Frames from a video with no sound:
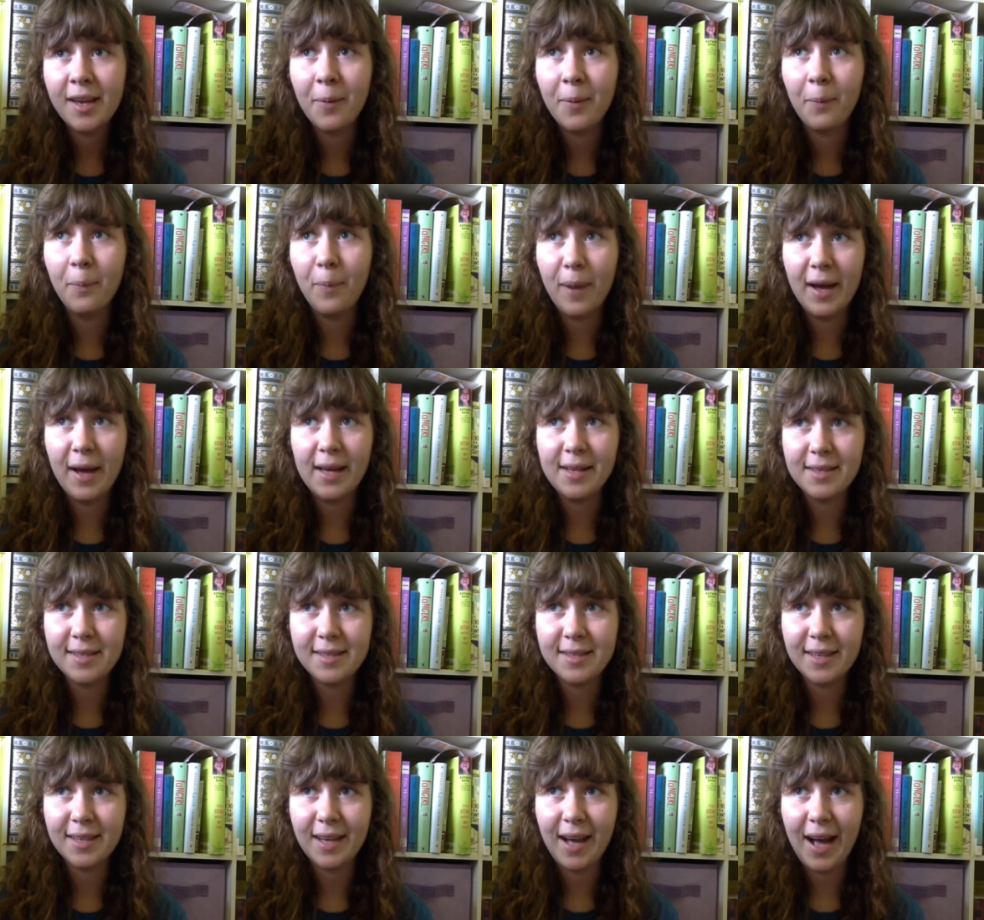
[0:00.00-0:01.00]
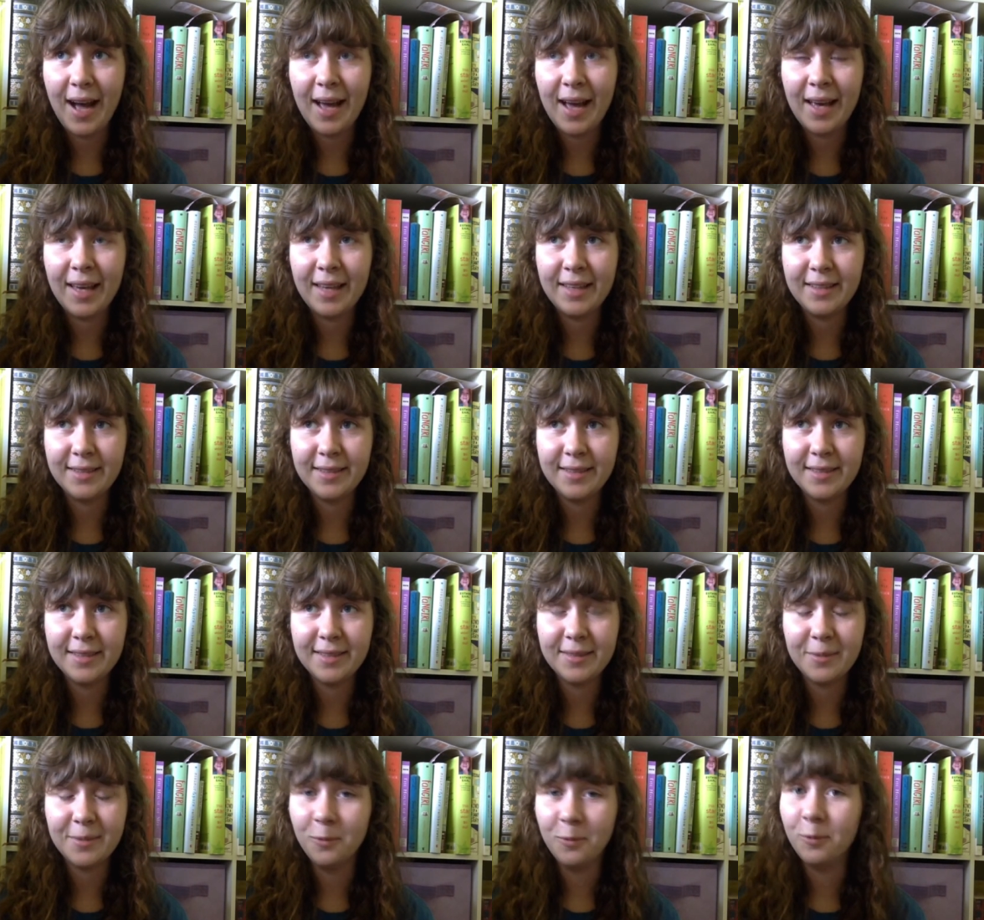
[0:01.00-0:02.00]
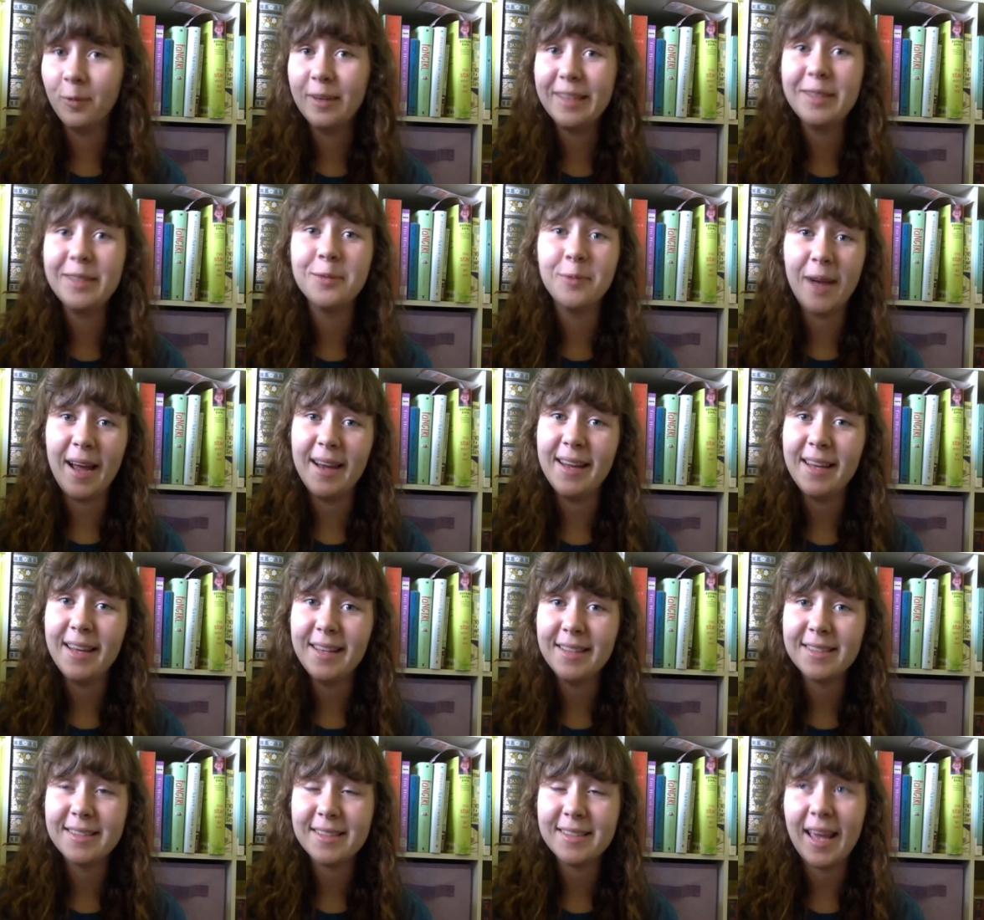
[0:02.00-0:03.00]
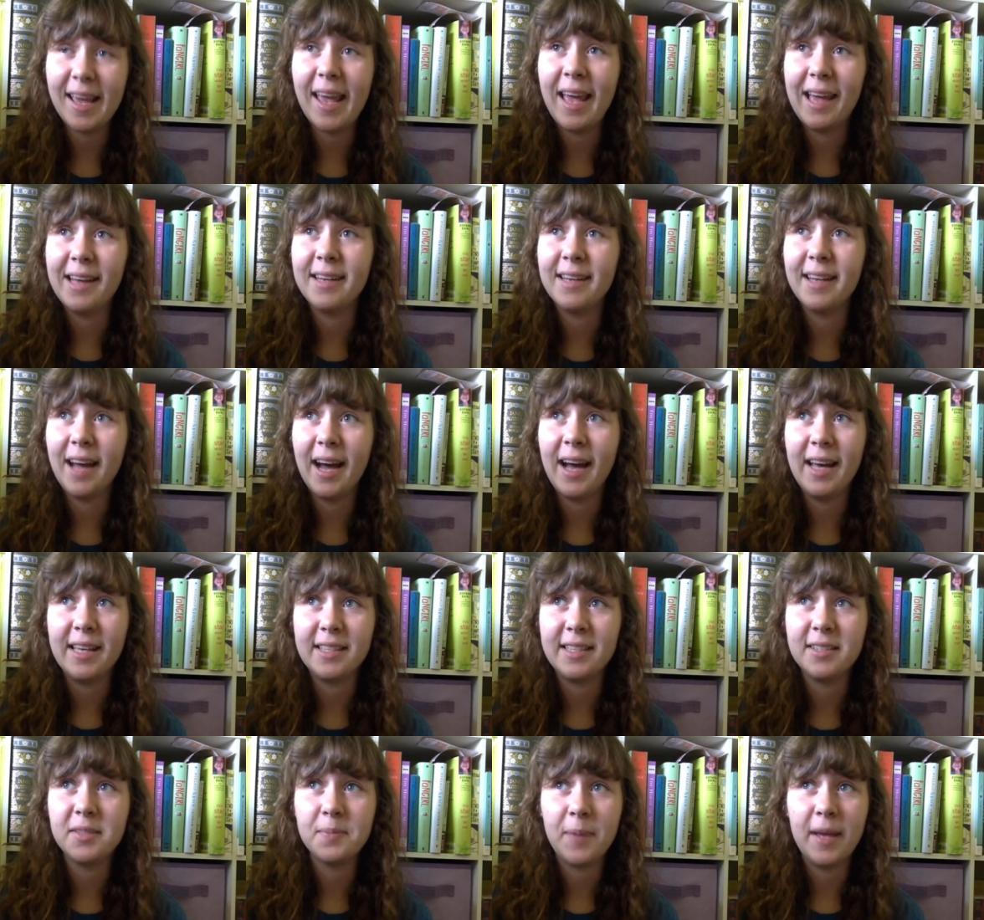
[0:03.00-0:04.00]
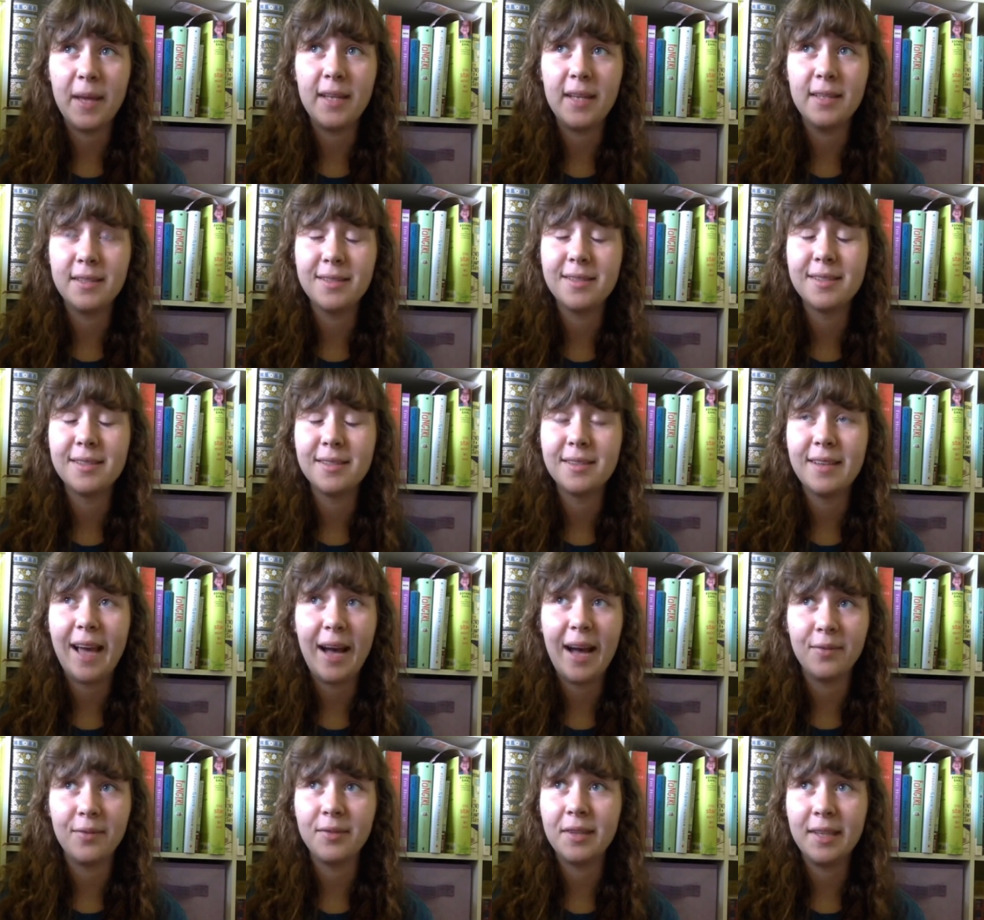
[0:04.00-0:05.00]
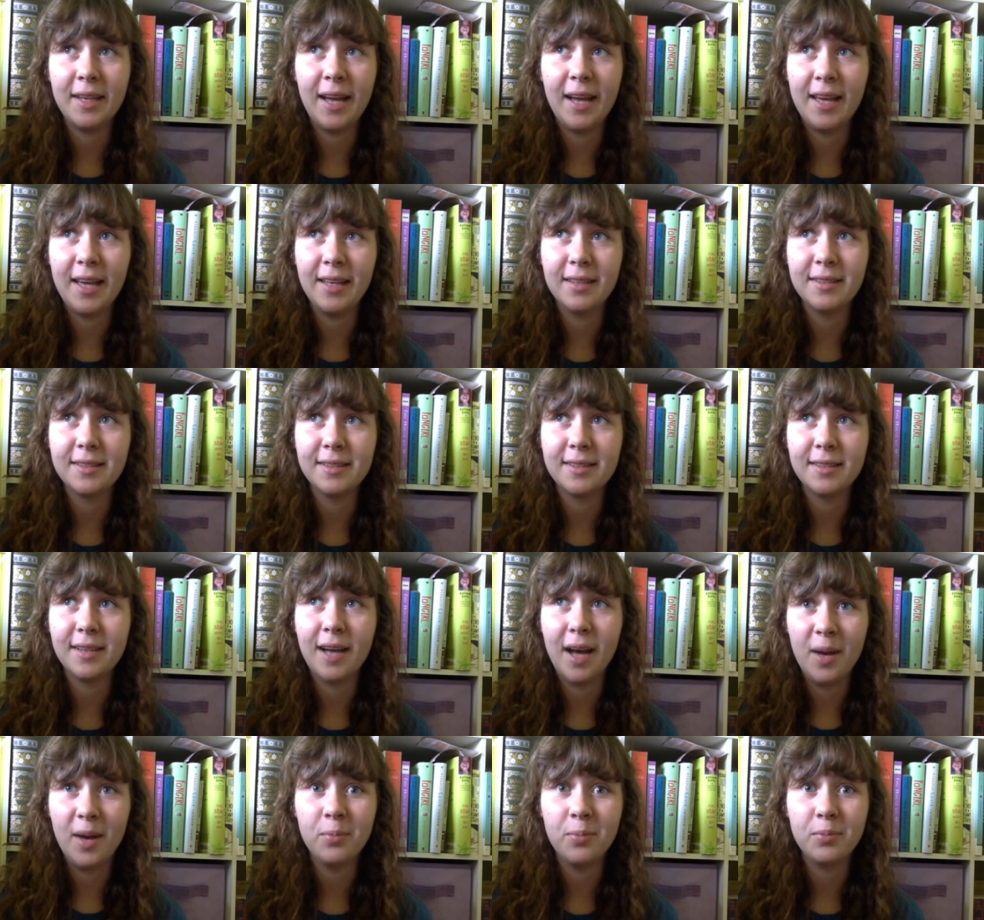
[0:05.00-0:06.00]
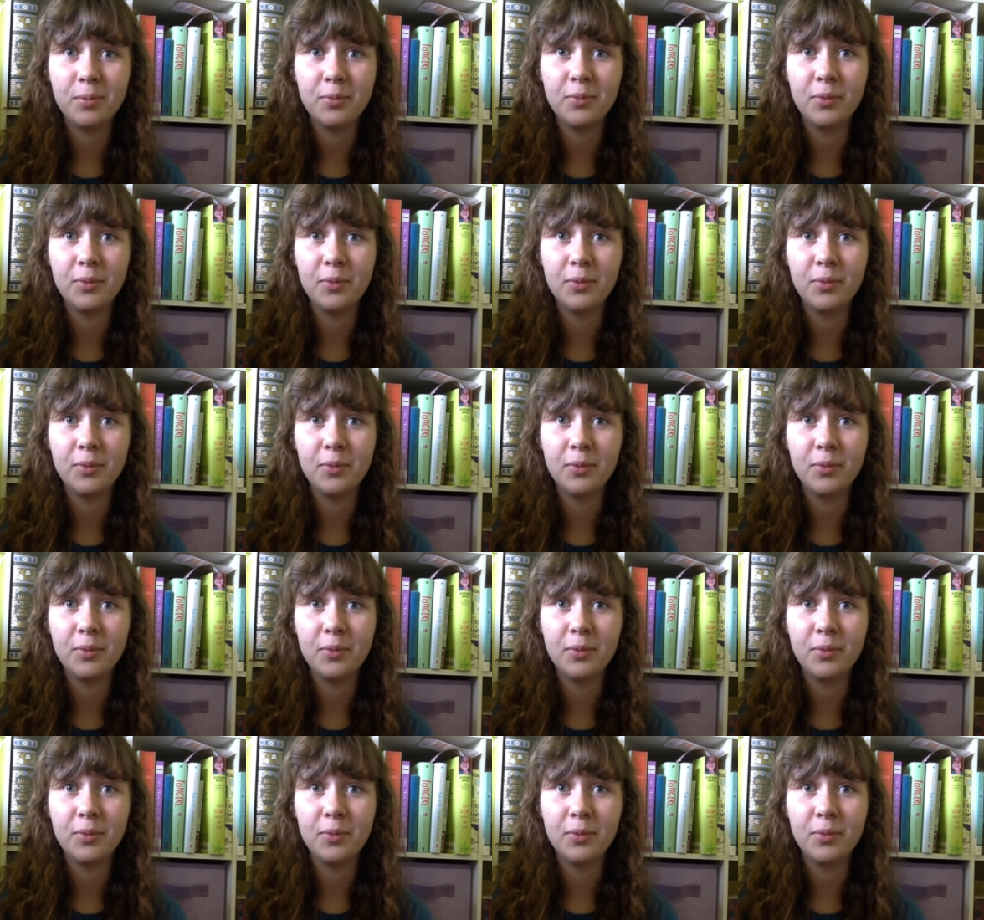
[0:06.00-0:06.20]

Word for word: but I reread it and I spent half of the night up